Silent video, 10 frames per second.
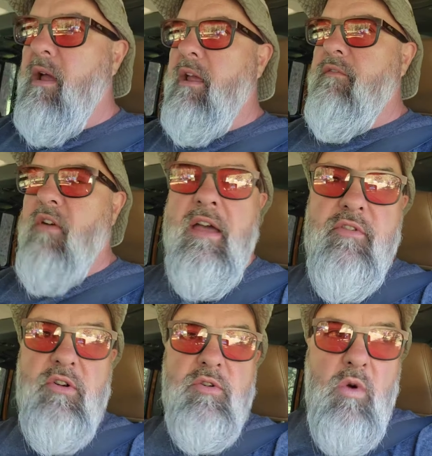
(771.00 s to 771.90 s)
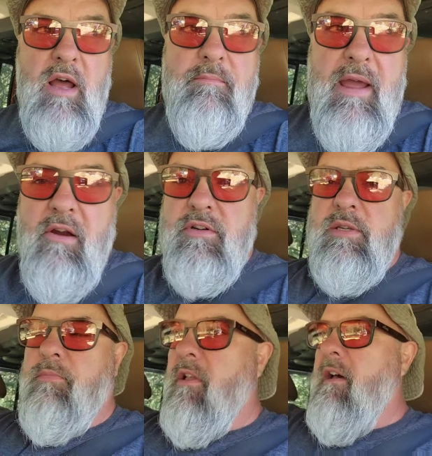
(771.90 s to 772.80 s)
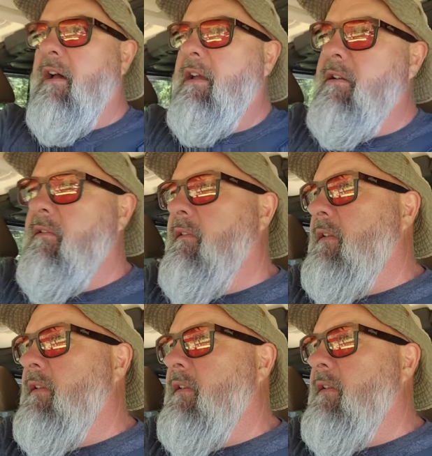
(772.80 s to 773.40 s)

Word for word: my 500-watt power supply